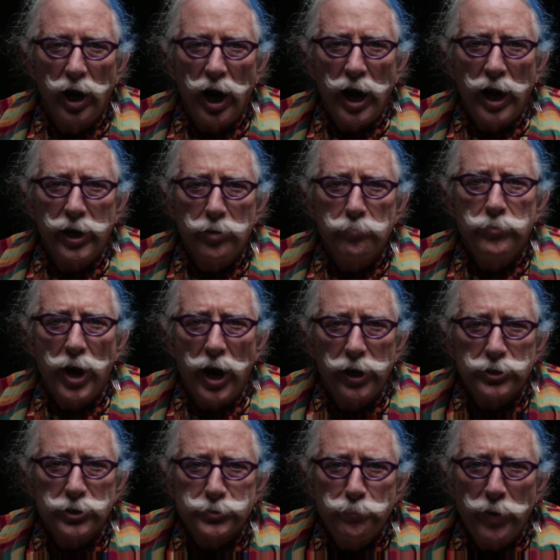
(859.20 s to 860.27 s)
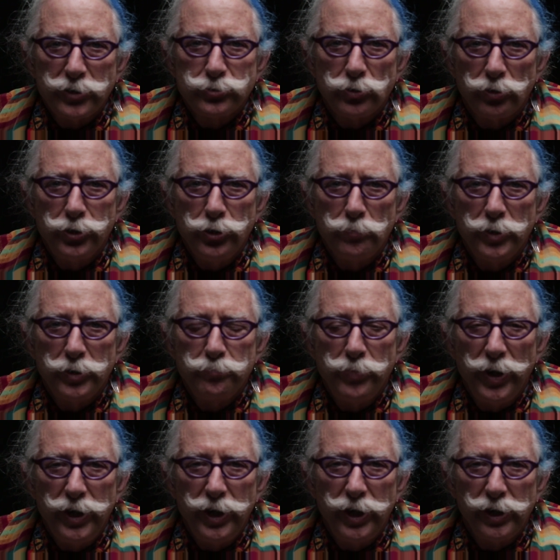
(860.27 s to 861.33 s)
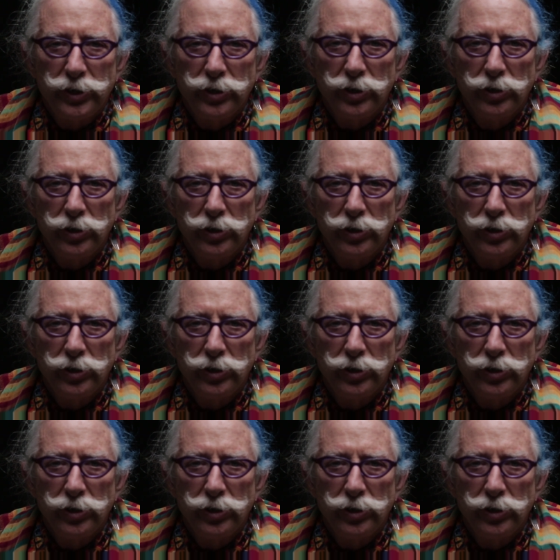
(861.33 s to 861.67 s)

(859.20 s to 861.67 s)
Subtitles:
I am not a special human being.